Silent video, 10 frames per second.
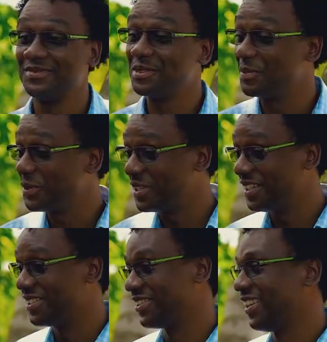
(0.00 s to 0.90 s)
Good
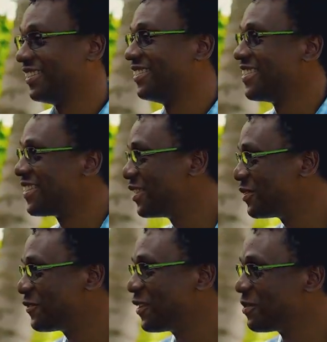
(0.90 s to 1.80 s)
morning, Jacka, and thank
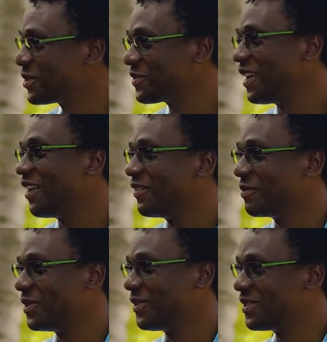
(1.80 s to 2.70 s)
you very much for
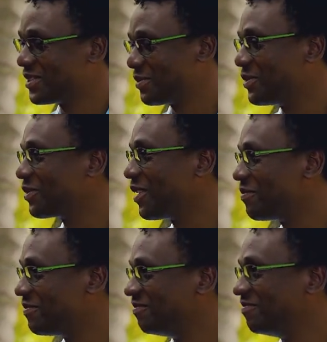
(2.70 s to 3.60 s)
having me on this program.